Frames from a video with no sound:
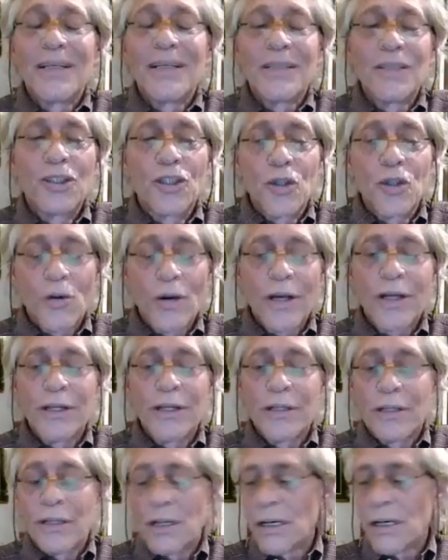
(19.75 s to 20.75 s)

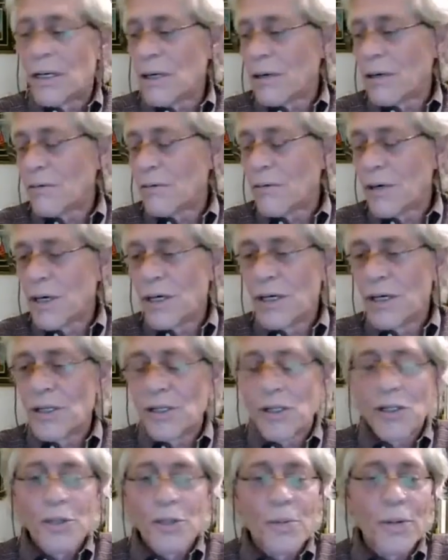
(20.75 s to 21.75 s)
join our
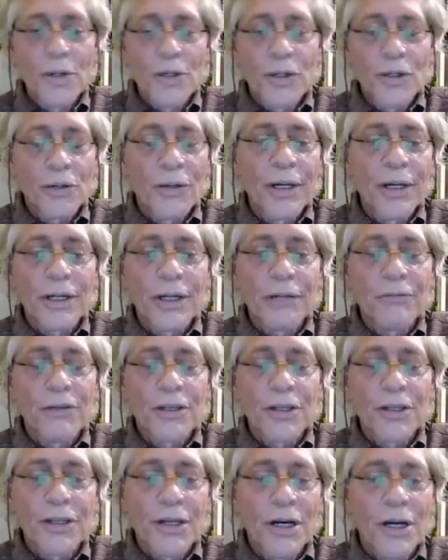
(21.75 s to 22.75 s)
Spiritual Healing
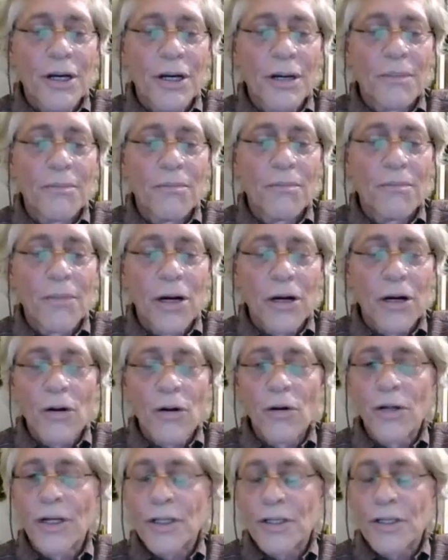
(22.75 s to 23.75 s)
with Mark
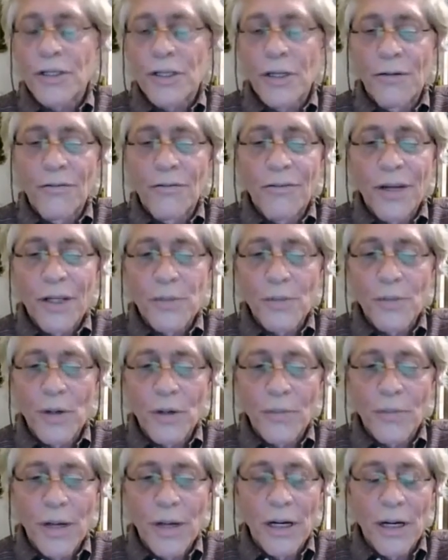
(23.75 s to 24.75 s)
Ehrlich's
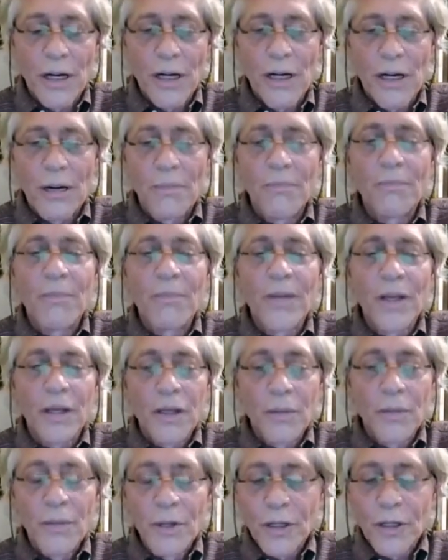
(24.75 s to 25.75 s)
Facebook
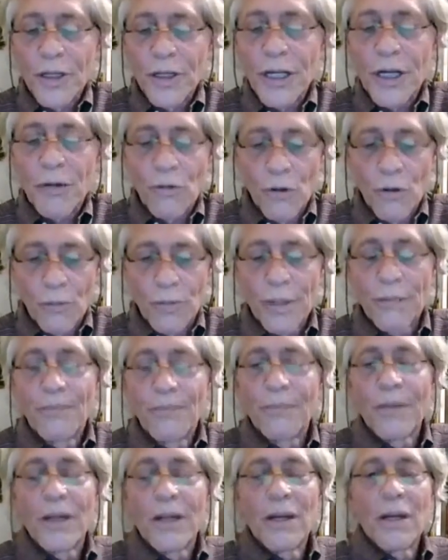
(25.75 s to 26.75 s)
community group.
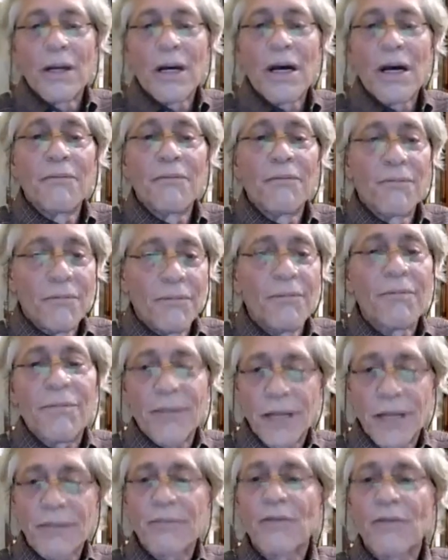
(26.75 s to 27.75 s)
I'm
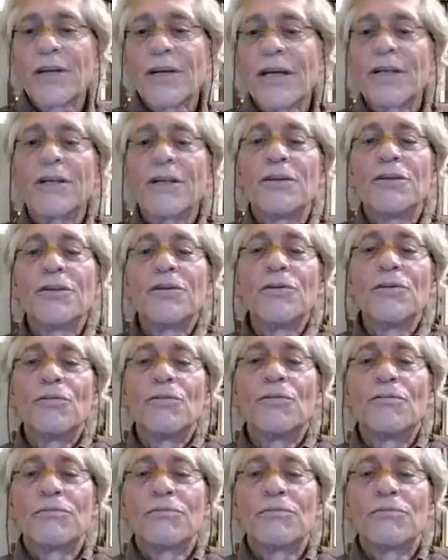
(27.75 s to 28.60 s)
thankful that you do,